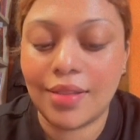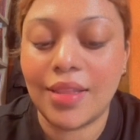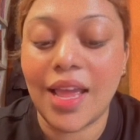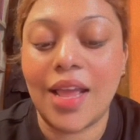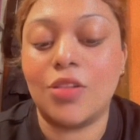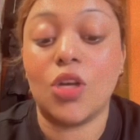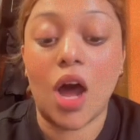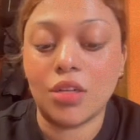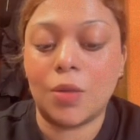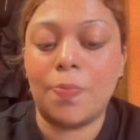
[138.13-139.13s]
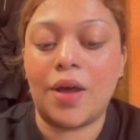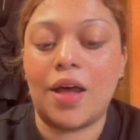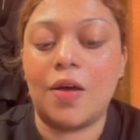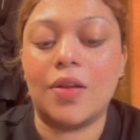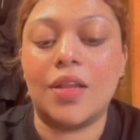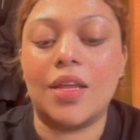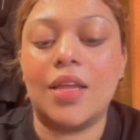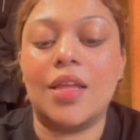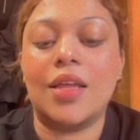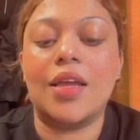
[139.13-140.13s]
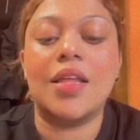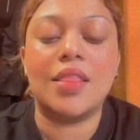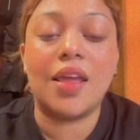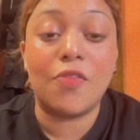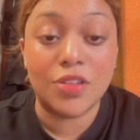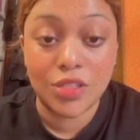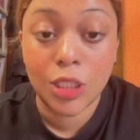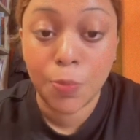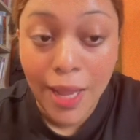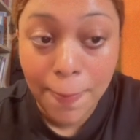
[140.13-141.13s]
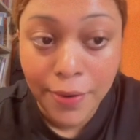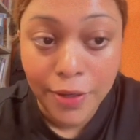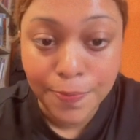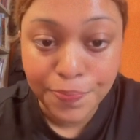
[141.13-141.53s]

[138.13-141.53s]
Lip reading: they talked about in their research paper.